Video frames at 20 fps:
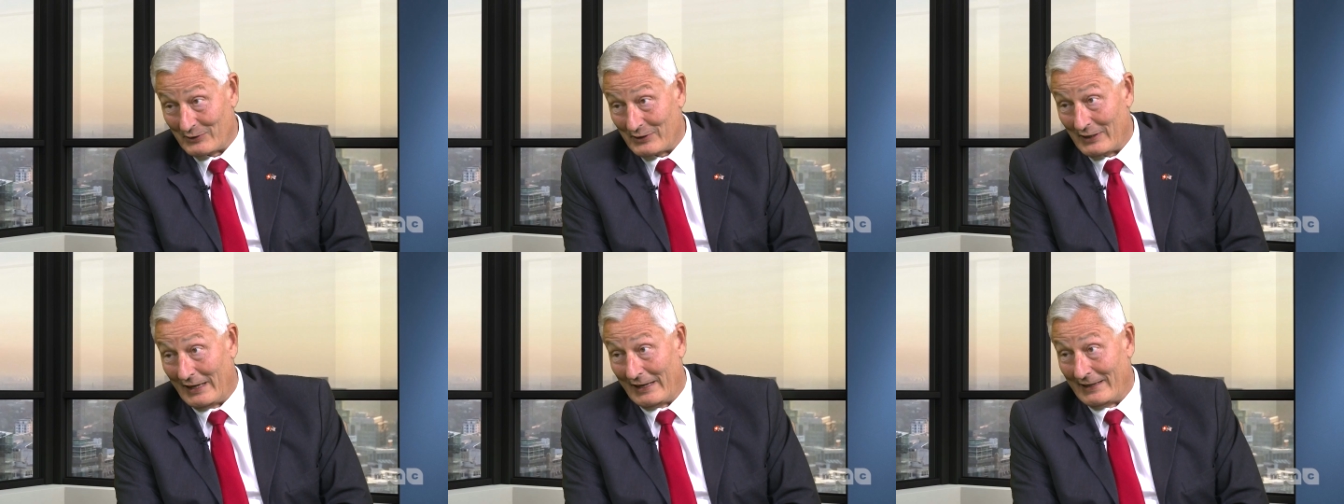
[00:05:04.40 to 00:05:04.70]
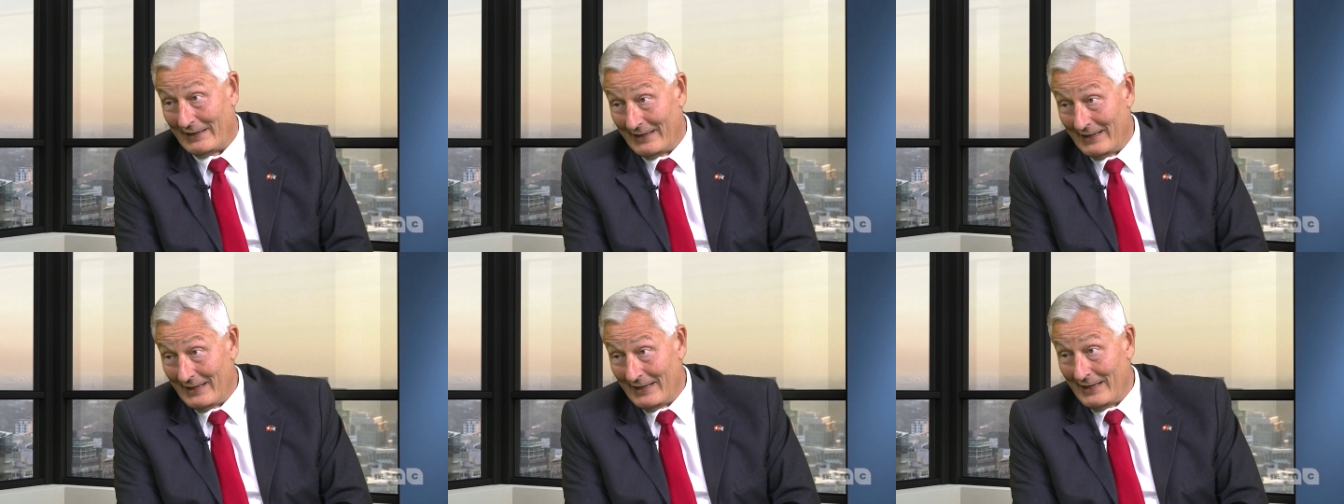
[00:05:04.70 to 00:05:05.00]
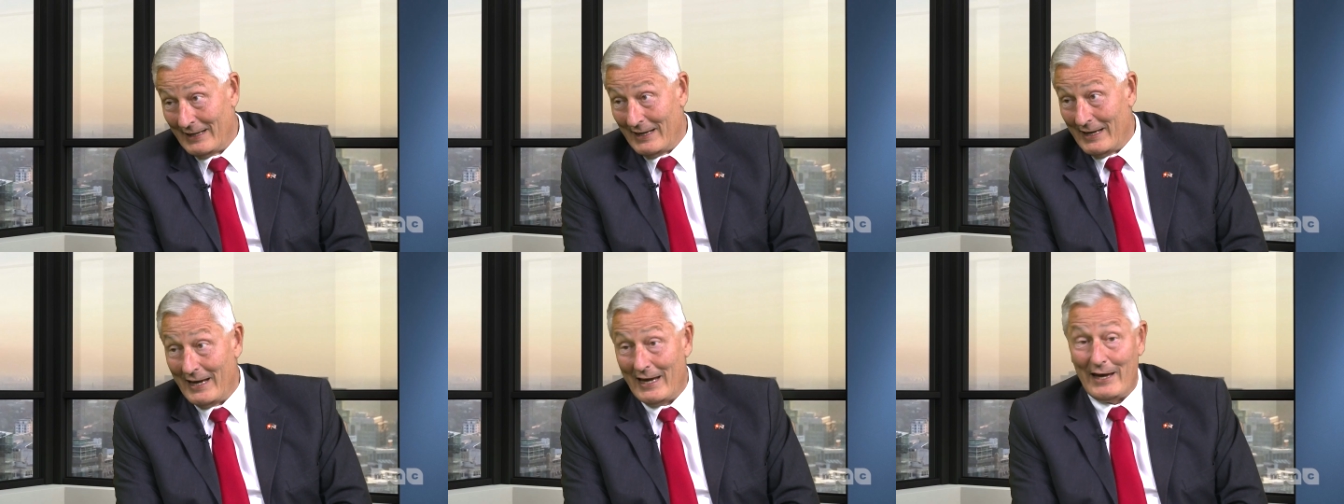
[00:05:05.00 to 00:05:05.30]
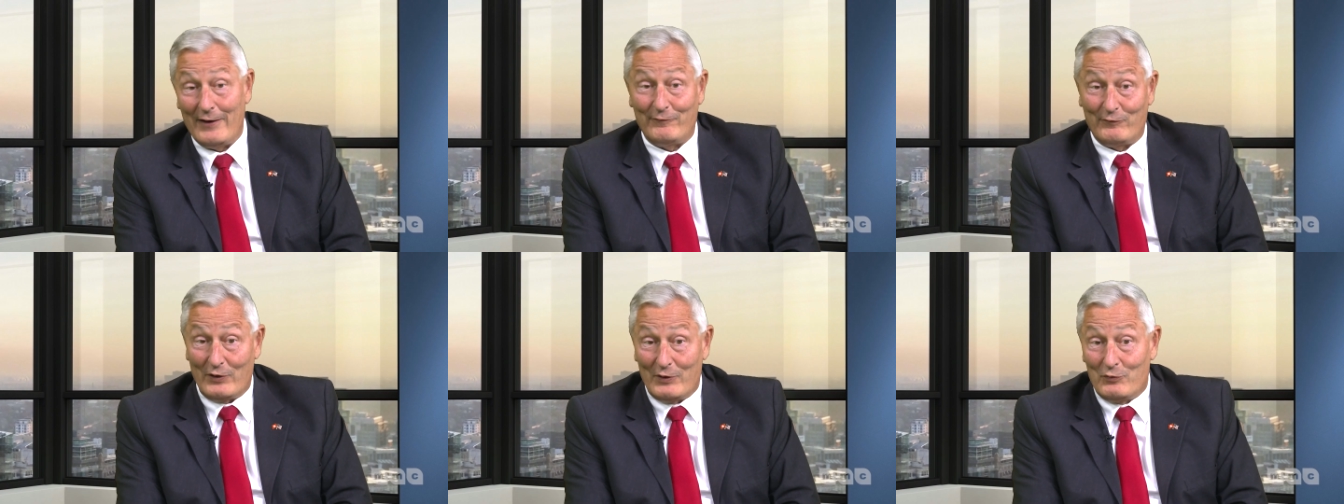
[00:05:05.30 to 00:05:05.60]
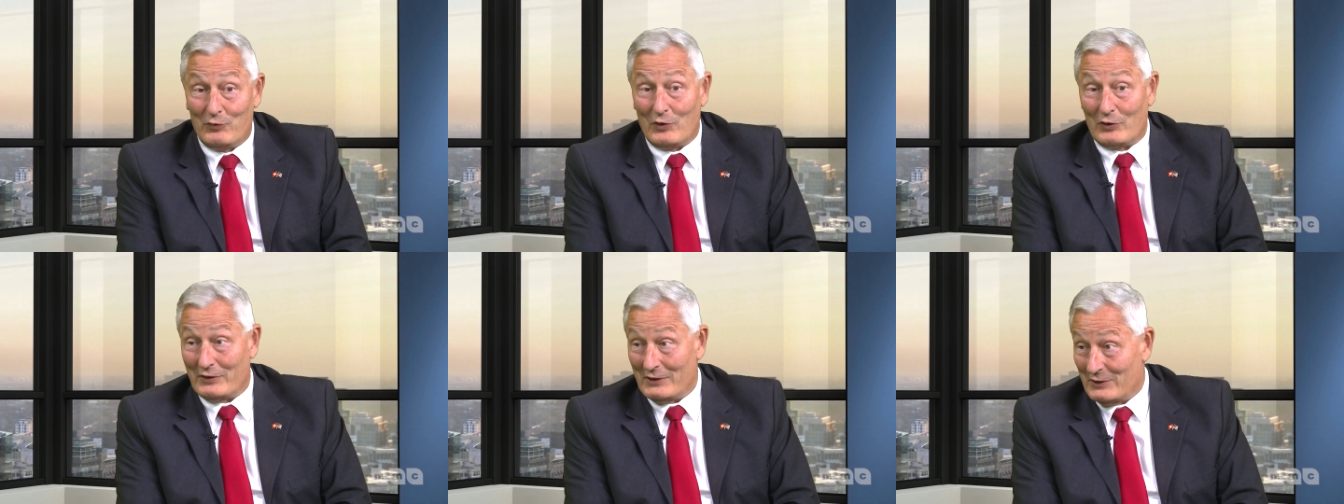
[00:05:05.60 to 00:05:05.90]
side.
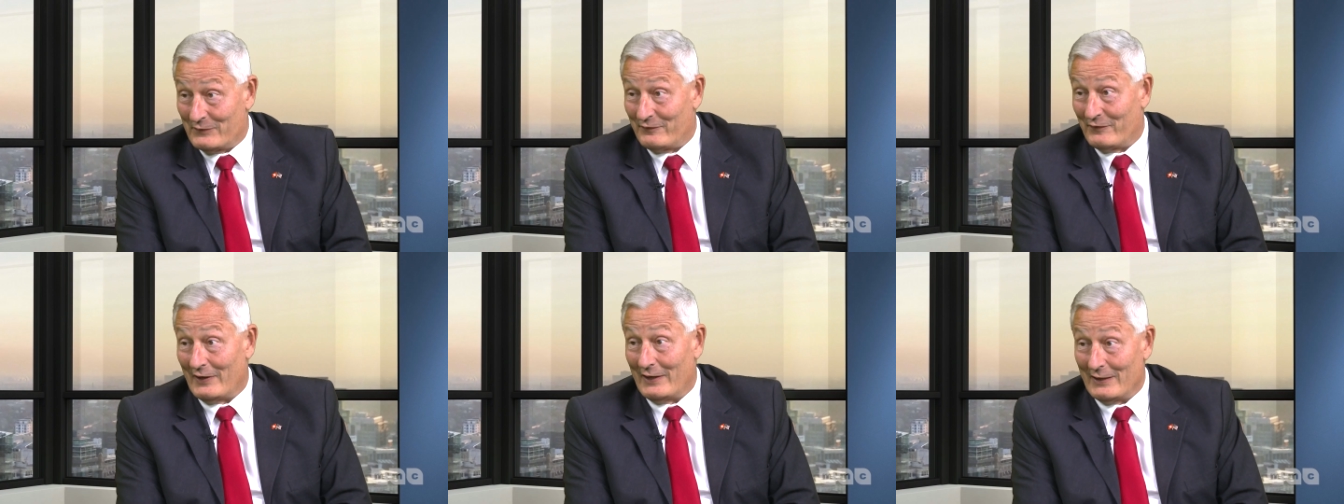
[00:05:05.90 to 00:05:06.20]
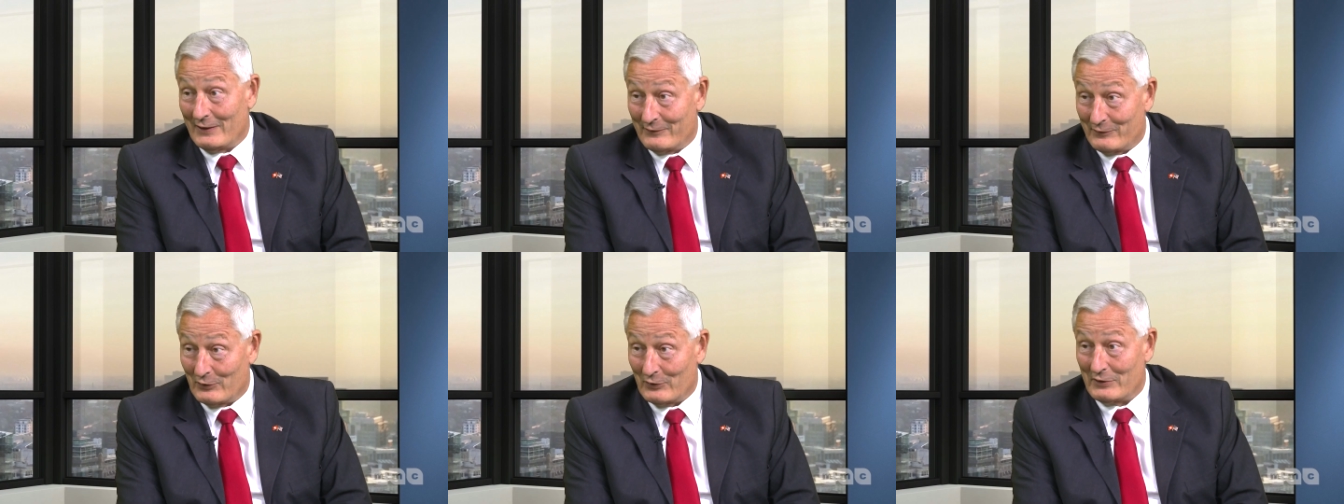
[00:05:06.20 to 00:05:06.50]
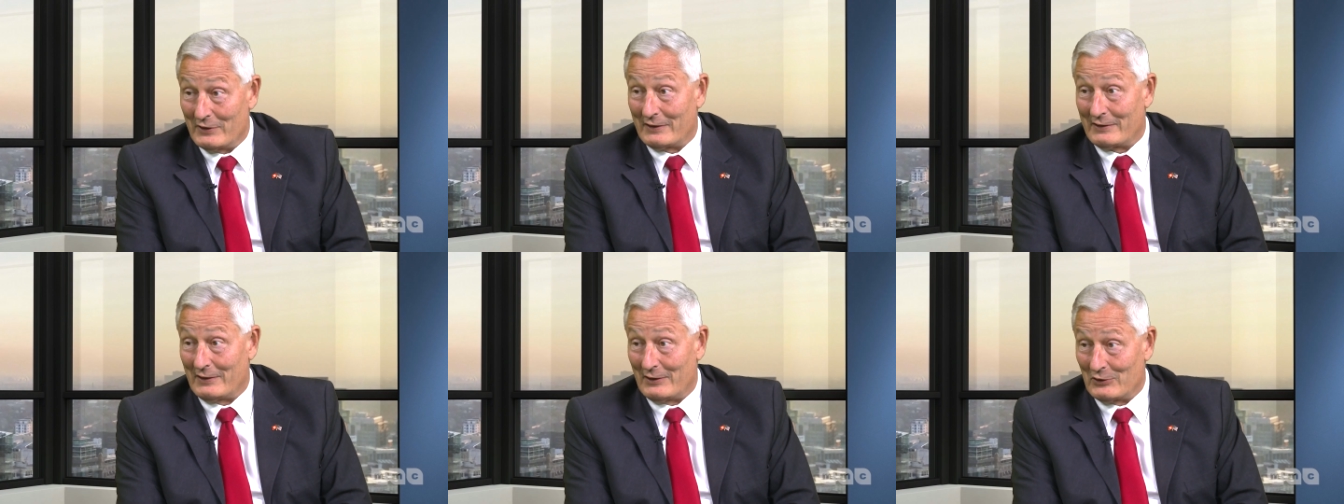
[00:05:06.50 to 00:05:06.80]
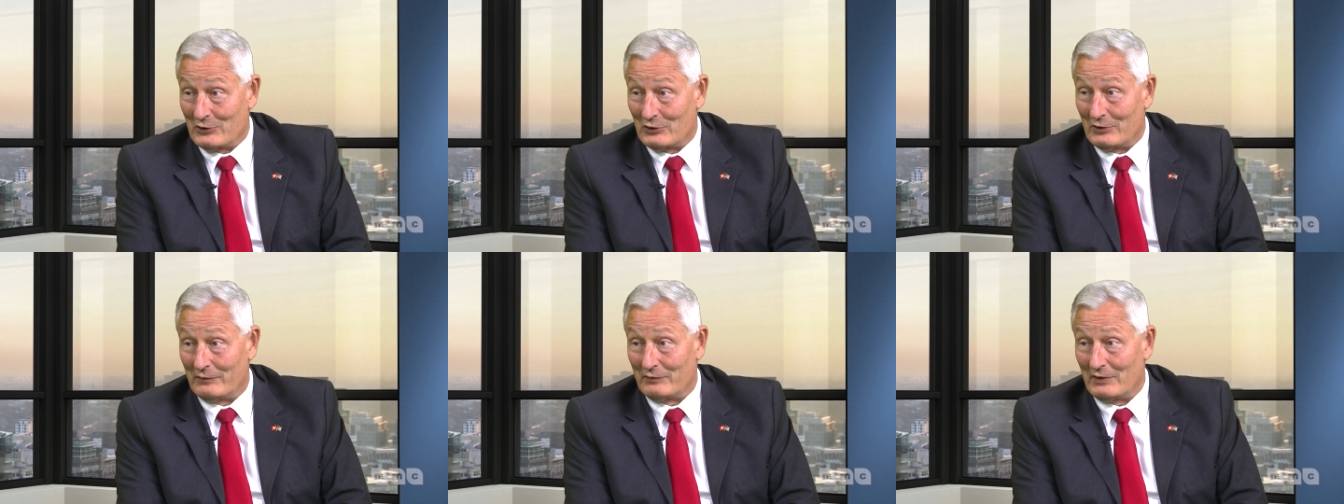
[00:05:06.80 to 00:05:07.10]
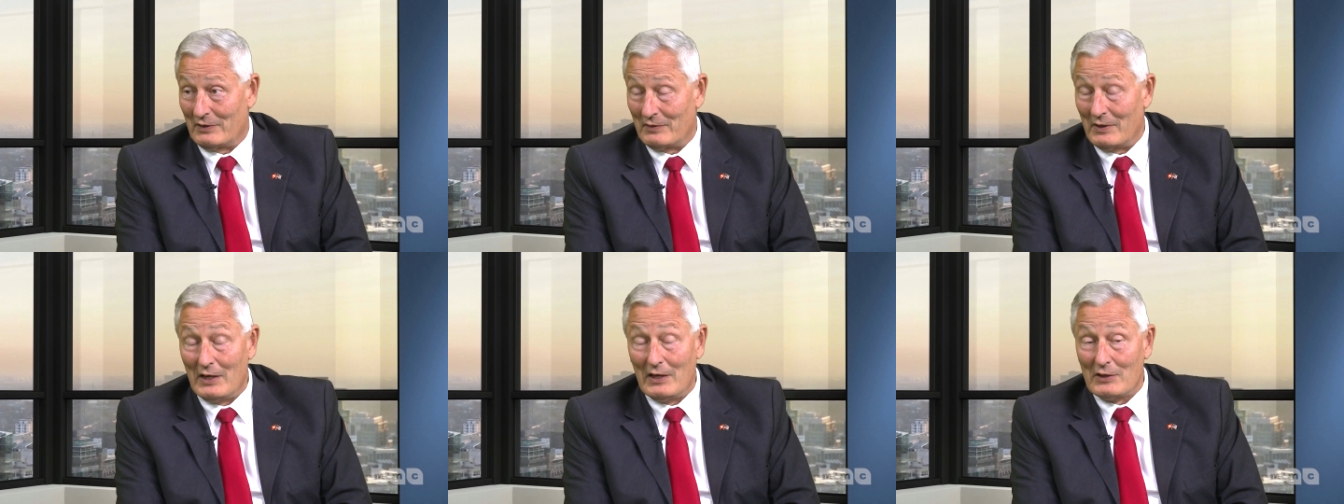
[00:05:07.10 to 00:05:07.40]
Everyone is vying for the attention of
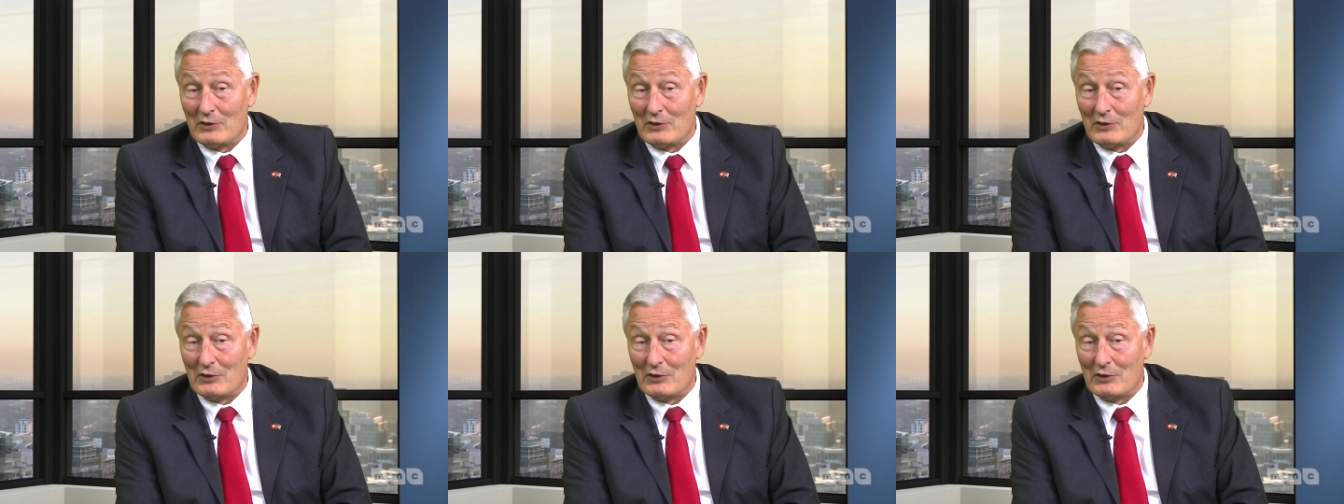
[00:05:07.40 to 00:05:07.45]
the.